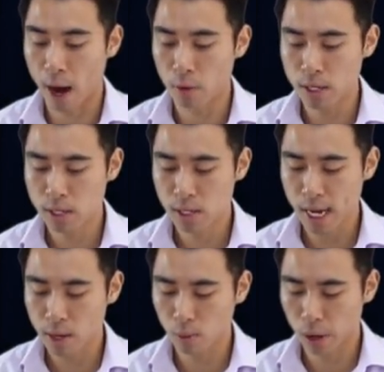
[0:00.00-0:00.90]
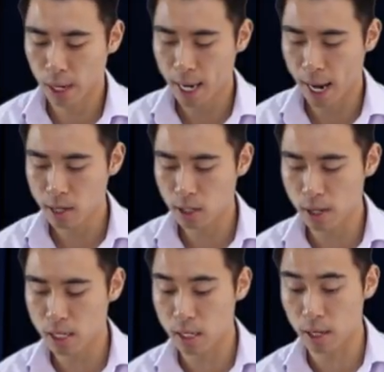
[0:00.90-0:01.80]
Now this second one here, so
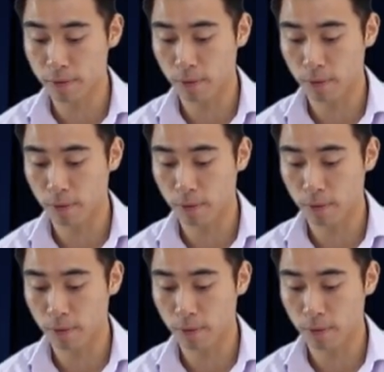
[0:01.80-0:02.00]
this is